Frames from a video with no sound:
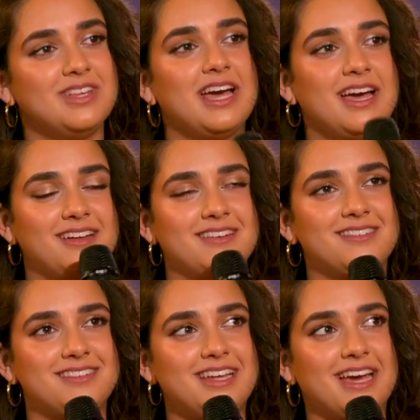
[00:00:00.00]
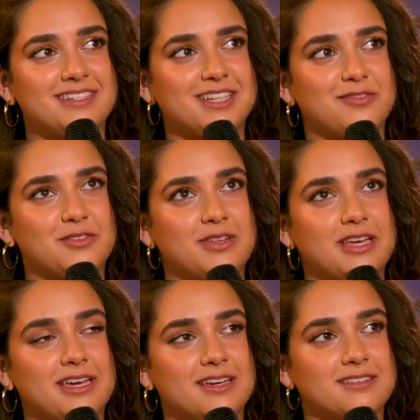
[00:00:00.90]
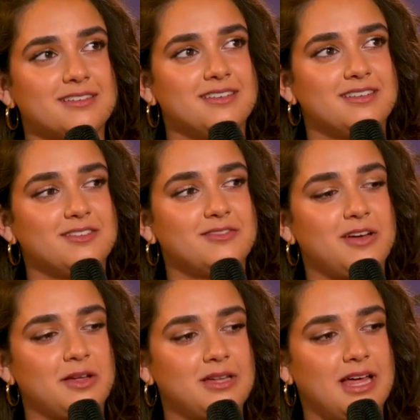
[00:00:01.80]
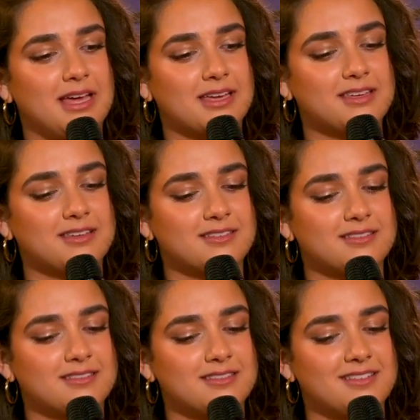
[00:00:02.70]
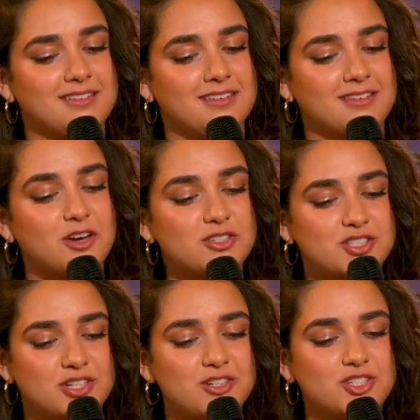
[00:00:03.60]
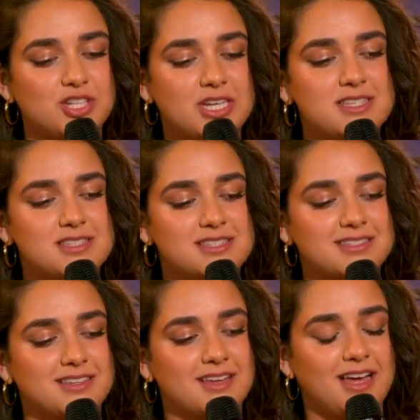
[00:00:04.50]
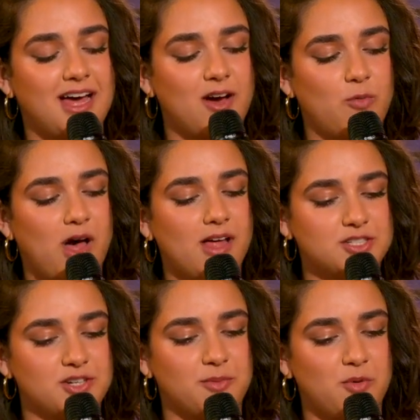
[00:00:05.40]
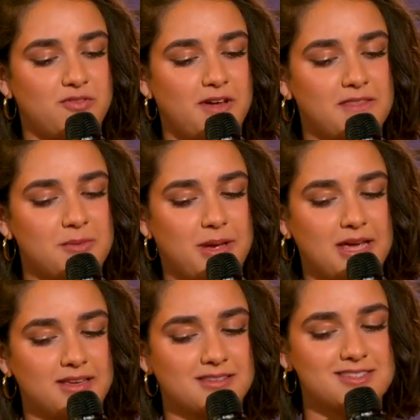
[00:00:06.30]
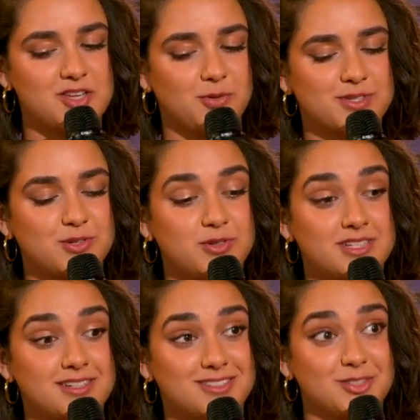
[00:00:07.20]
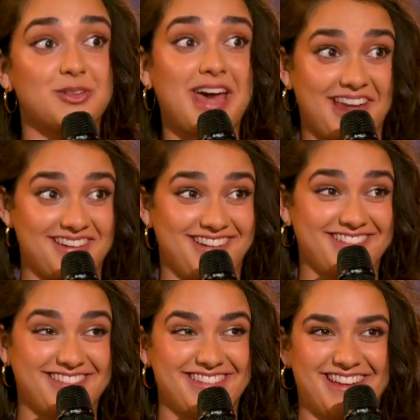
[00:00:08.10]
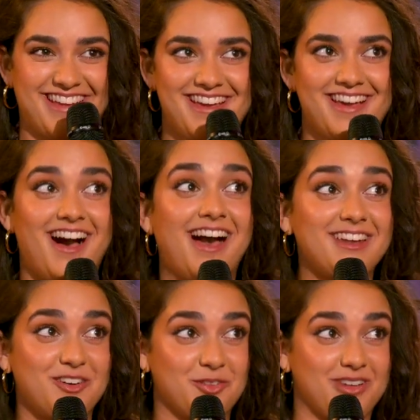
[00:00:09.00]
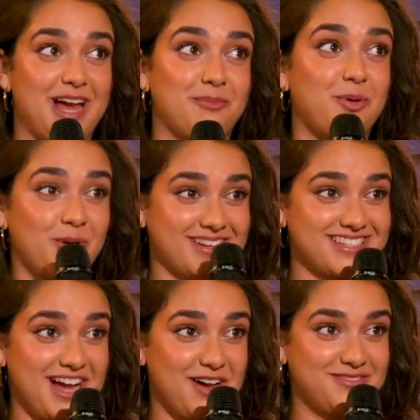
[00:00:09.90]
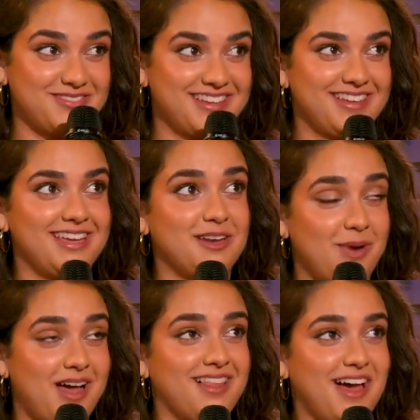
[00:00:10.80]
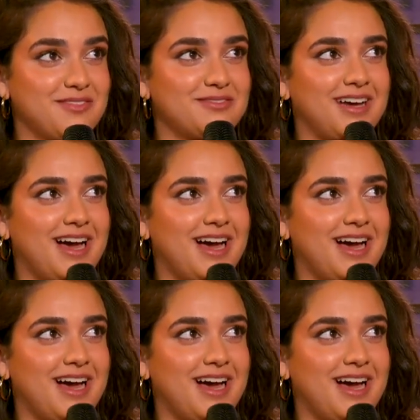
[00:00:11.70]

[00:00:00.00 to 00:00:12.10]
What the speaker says: Yeah, definitely felt like... Because she is wilder and more fun than me, so it was cool to do that. I did all the, like, boring stuff in my life.